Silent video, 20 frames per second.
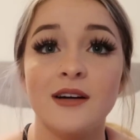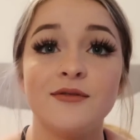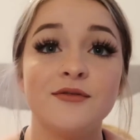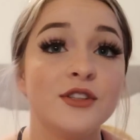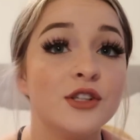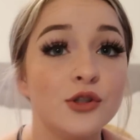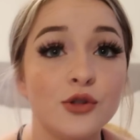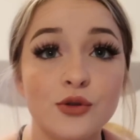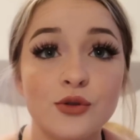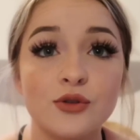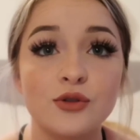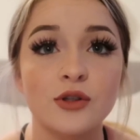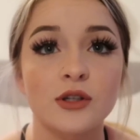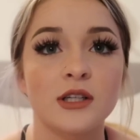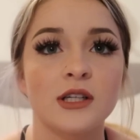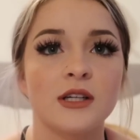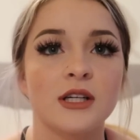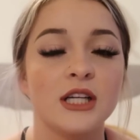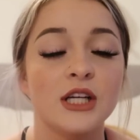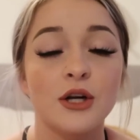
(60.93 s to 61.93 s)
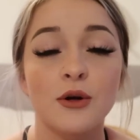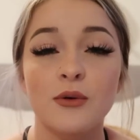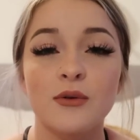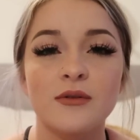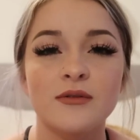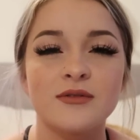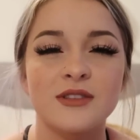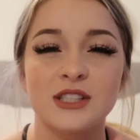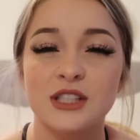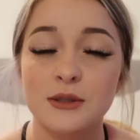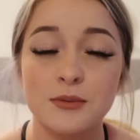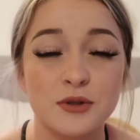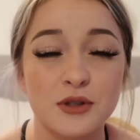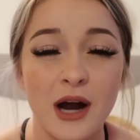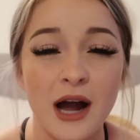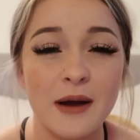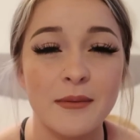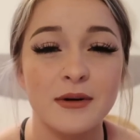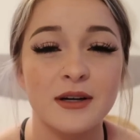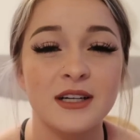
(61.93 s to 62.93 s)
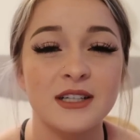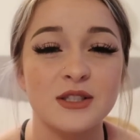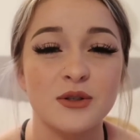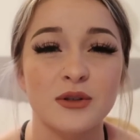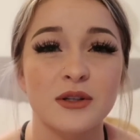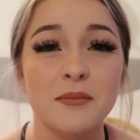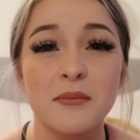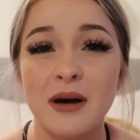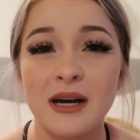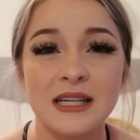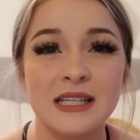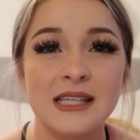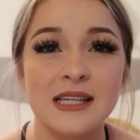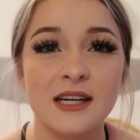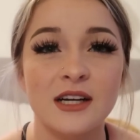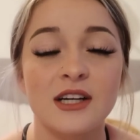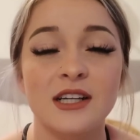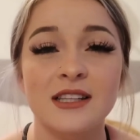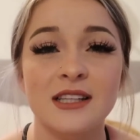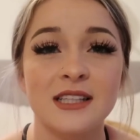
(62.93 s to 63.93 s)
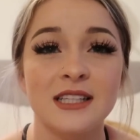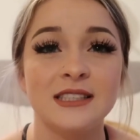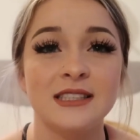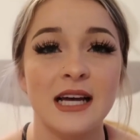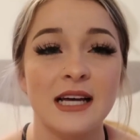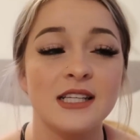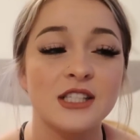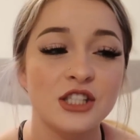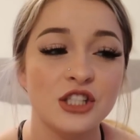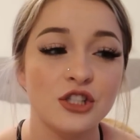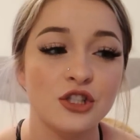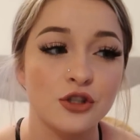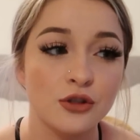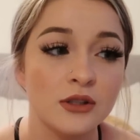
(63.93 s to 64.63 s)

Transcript: views or, you know, the subscribers or the money or anything like that. This is